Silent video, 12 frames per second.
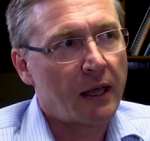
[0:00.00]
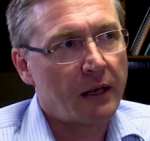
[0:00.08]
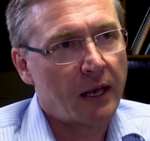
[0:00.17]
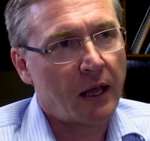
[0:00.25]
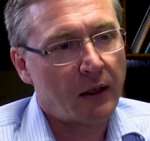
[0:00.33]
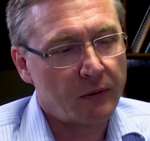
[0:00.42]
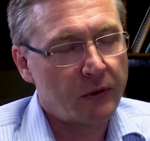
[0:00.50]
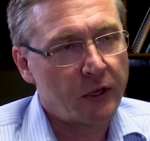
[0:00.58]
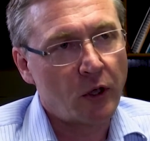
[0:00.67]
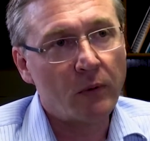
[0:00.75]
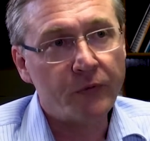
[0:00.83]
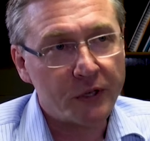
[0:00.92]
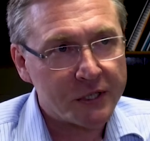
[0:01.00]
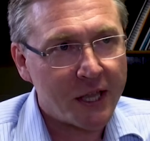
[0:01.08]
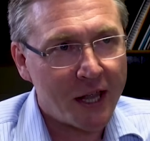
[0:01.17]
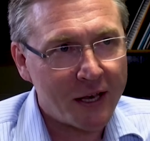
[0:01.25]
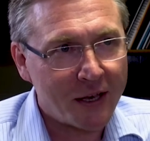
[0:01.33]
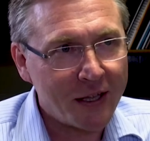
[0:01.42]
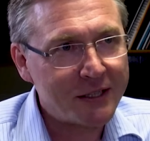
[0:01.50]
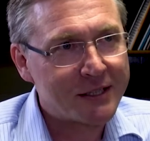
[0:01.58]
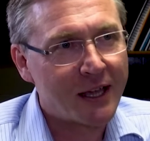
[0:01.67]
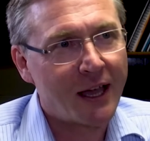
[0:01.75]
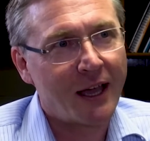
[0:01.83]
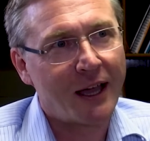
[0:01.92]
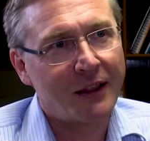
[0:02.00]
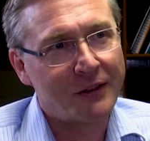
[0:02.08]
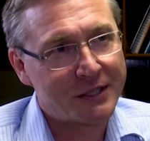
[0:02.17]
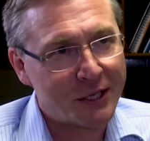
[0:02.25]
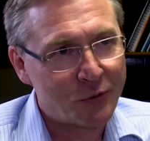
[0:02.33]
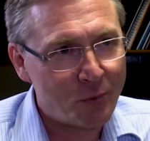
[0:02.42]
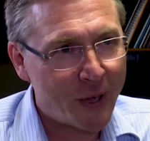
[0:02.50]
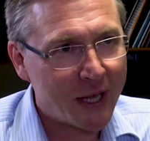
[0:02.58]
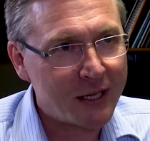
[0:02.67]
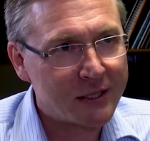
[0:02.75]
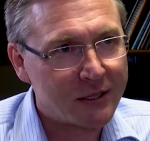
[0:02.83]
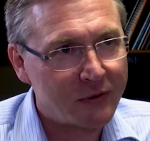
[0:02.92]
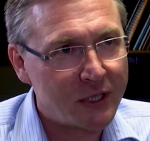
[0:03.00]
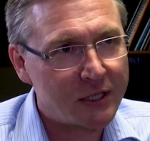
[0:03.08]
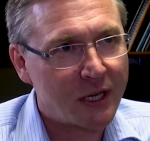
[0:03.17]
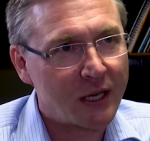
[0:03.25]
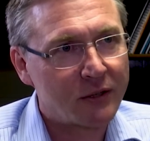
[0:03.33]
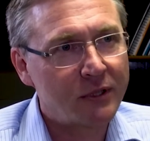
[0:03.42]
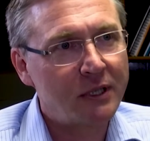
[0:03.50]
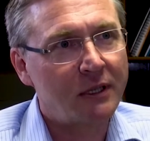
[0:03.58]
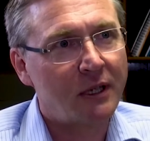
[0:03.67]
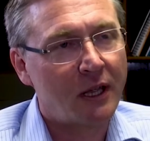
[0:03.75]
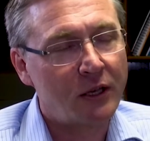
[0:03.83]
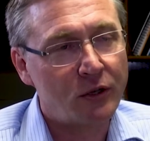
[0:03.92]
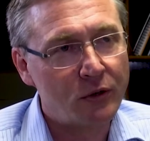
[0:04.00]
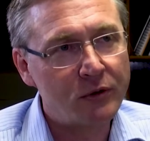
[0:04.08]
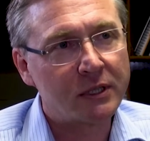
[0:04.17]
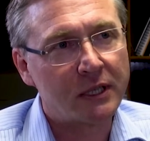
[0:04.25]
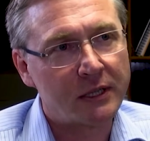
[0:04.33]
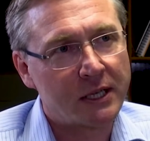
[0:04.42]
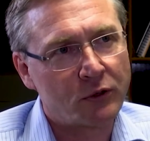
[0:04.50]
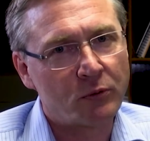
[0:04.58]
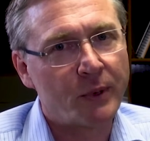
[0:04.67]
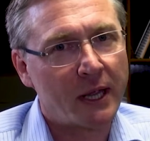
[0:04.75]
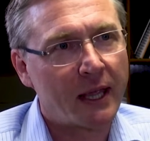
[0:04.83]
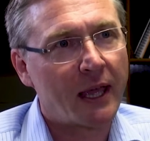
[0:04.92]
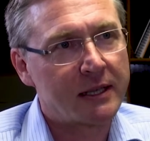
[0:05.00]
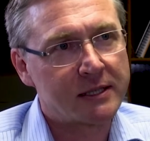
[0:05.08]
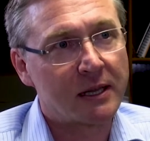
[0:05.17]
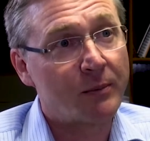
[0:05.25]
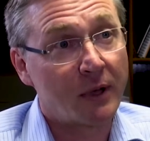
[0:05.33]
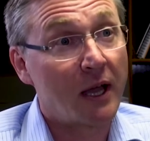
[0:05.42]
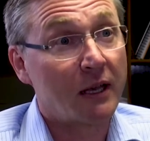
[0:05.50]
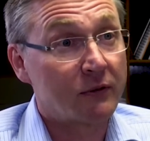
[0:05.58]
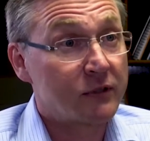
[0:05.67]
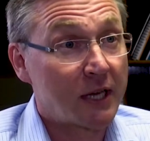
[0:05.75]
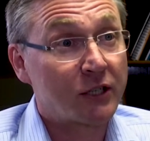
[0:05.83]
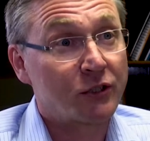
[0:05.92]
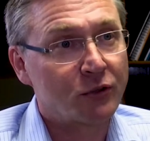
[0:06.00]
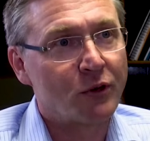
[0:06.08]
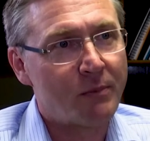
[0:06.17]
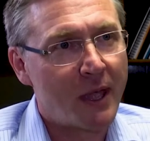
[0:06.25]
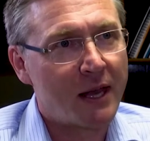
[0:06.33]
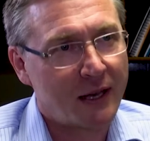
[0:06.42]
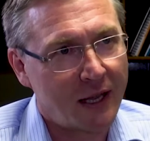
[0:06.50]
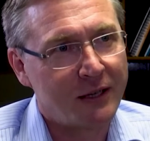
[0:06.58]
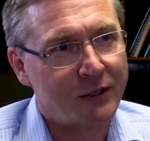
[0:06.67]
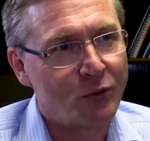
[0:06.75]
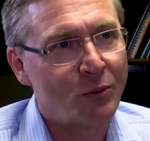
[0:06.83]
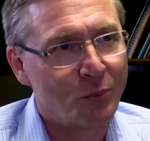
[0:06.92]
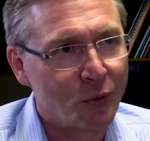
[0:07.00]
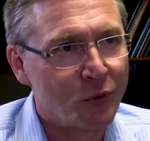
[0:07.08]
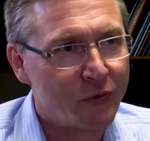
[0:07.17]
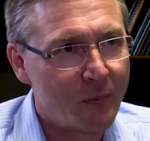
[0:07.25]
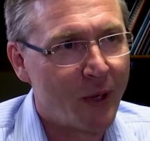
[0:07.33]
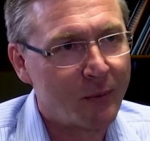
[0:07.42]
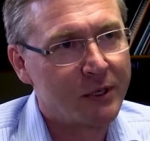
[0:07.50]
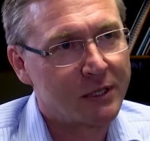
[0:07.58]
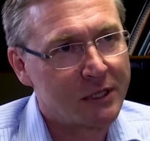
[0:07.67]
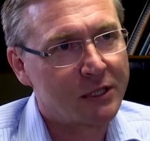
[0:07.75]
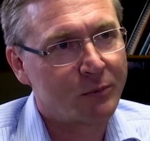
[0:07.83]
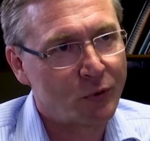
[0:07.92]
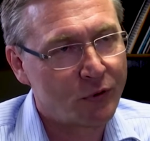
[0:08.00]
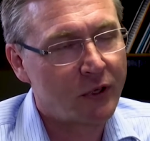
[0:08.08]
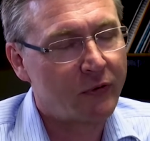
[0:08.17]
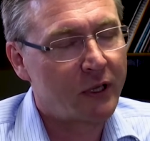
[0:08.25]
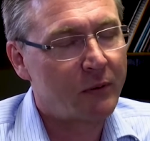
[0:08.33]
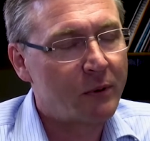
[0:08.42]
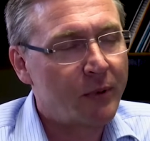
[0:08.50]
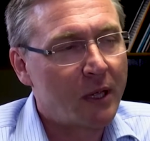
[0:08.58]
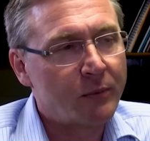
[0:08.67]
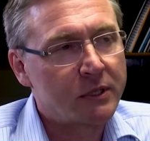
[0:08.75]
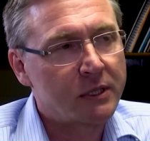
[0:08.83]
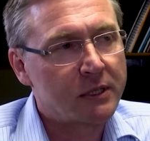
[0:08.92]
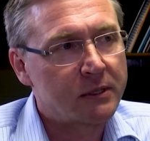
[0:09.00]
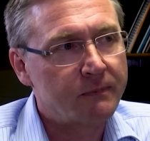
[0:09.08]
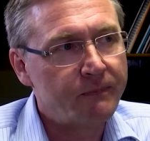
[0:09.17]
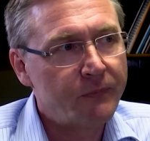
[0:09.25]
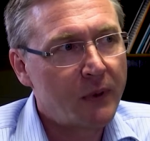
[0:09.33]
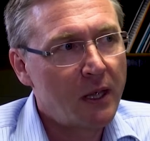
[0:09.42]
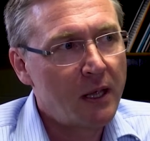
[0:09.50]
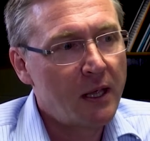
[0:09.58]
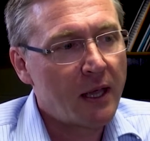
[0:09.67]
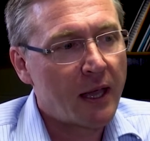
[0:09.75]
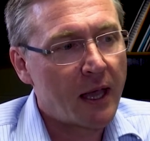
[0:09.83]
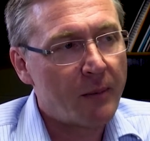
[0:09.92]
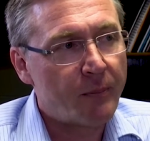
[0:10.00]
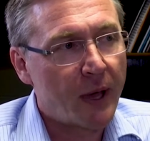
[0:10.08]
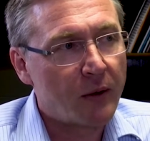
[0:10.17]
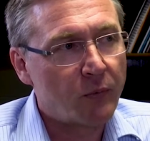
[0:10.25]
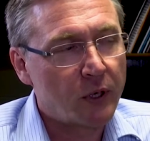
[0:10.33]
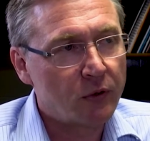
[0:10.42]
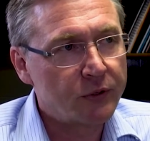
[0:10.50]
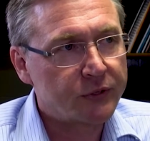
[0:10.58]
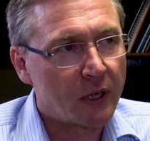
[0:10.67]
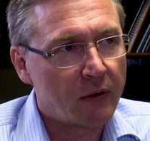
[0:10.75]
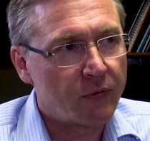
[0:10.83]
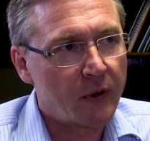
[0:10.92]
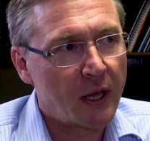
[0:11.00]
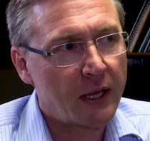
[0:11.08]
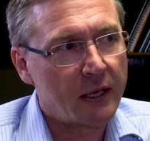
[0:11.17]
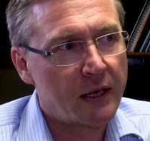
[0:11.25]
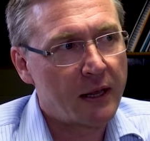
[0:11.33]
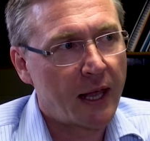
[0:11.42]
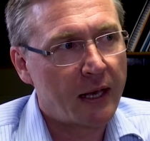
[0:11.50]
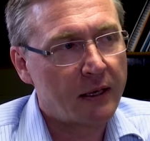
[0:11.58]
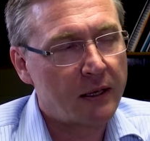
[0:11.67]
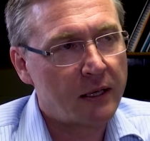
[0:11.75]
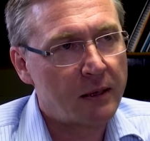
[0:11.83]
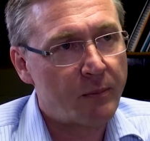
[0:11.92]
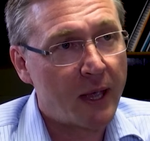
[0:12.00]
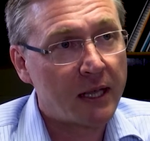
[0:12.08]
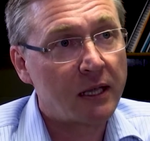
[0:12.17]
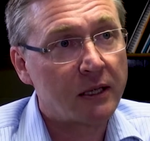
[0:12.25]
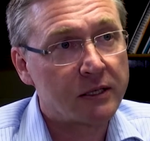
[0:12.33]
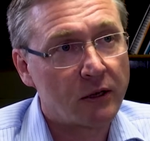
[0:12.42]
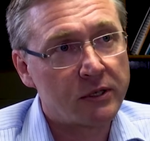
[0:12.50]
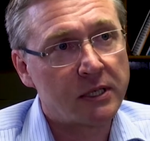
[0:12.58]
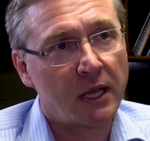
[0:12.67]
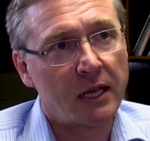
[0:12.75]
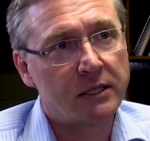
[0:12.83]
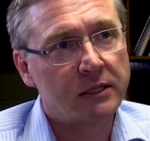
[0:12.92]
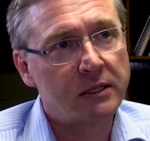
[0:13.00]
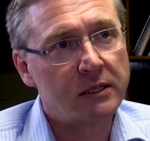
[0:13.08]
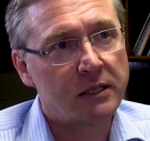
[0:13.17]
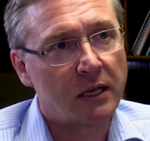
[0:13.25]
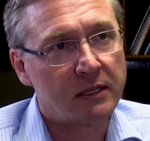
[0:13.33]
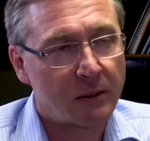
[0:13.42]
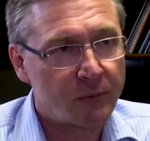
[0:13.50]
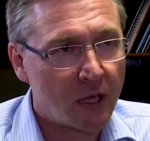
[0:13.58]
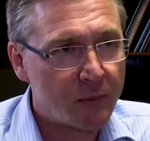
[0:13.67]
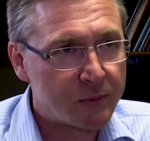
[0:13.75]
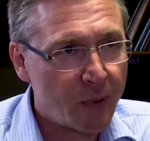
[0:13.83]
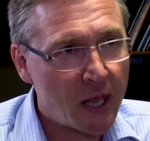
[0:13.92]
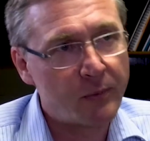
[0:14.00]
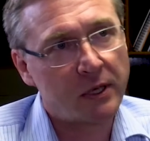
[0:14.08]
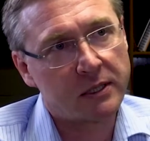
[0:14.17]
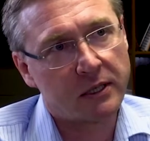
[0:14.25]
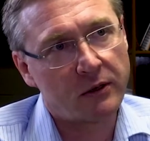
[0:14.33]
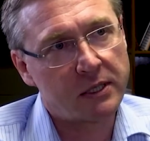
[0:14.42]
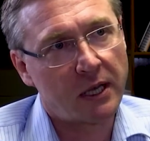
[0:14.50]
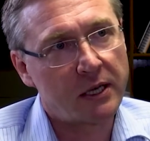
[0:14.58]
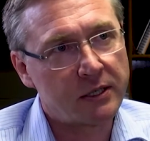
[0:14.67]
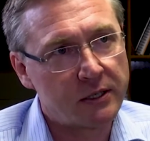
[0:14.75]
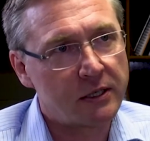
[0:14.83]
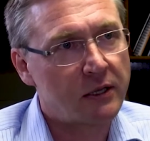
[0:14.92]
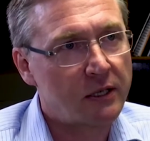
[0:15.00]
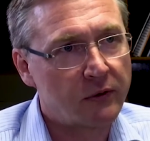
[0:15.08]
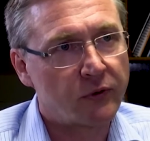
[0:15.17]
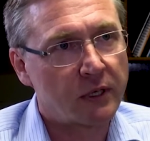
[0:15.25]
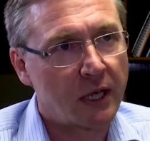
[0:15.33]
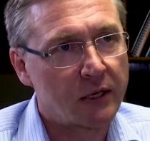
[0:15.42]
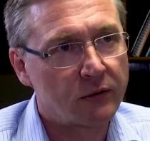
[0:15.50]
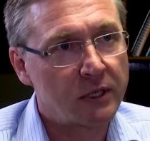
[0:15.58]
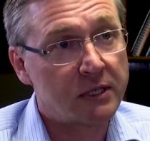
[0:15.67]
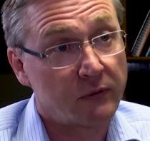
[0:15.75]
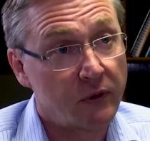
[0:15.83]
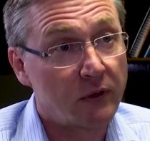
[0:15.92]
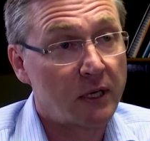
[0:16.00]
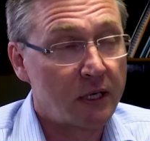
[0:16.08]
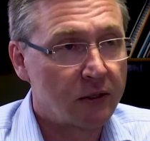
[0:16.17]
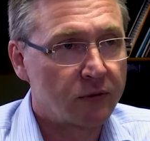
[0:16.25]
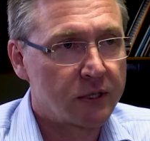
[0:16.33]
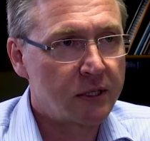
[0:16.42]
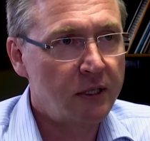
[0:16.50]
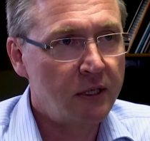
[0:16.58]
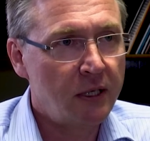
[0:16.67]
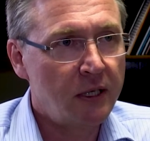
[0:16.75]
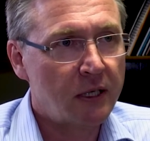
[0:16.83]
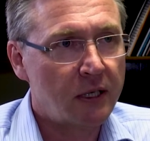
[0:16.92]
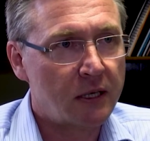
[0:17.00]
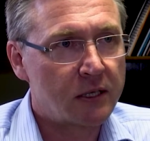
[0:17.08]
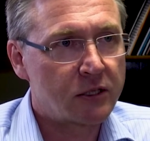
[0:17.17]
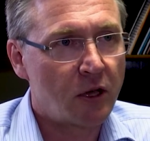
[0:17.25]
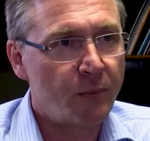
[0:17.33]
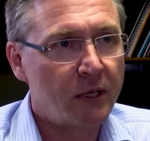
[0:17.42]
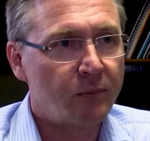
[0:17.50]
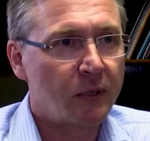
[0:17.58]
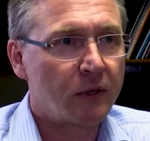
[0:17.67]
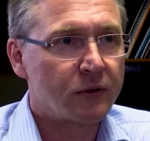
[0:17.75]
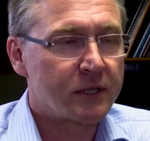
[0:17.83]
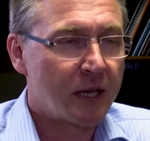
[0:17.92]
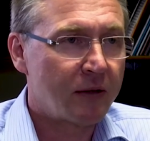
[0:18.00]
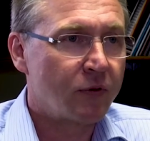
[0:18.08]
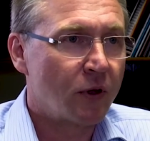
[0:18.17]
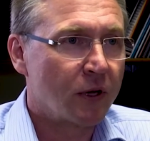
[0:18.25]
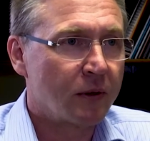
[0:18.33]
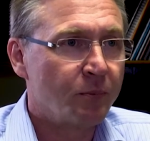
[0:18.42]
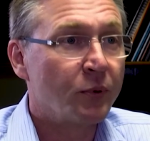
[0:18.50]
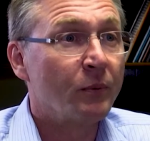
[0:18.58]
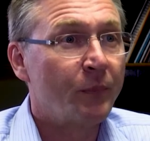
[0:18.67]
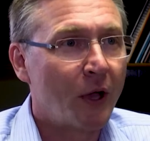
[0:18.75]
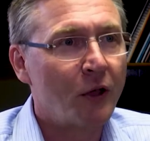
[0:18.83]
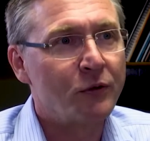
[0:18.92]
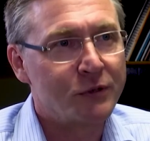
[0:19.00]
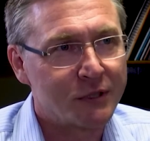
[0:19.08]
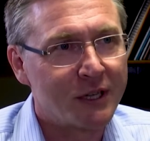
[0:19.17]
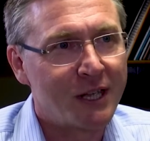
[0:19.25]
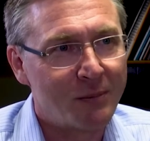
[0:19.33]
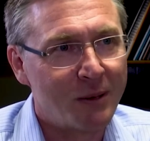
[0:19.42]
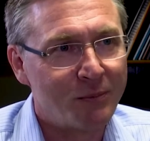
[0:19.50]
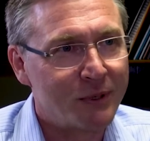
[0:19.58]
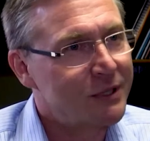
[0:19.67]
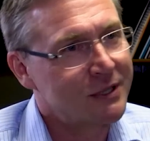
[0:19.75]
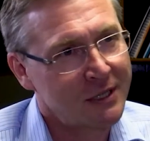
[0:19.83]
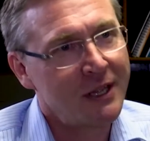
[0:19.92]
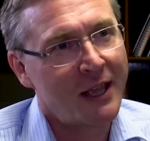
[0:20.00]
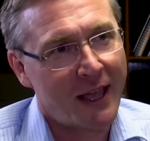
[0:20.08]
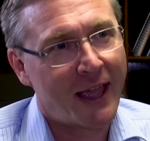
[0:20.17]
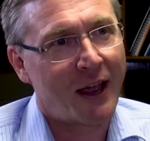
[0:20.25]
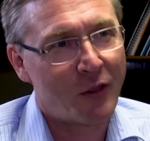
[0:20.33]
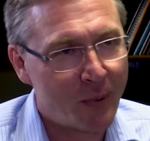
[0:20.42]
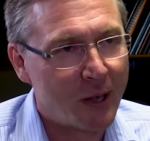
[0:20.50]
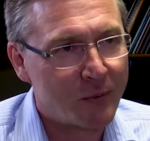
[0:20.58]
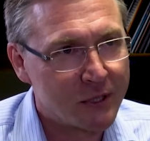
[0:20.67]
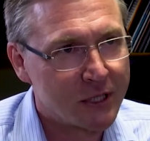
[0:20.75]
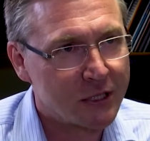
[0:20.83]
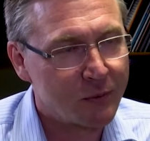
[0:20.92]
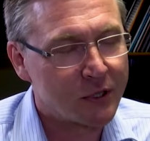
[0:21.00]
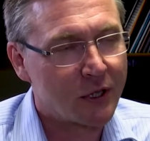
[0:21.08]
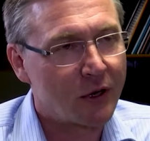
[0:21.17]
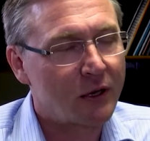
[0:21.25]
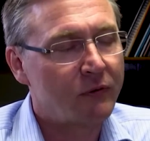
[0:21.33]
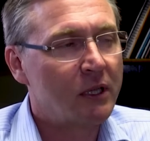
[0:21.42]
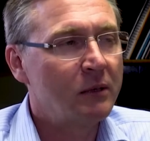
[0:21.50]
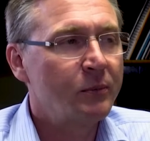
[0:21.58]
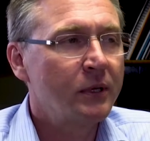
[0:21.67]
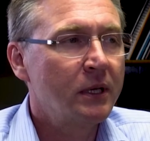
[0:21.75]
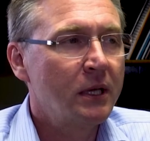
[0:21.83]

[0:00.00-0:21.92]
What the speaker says: Now, the obvious candidates are the central banks of each country, and usually the central bank has some kind of statutory mandate to improve the payment system or to develop the payment system. But we also find that the banking associations and sometimes payment associations in the different countries are very interested in this topic because they've got to propose to their members how the payment system is going to develop.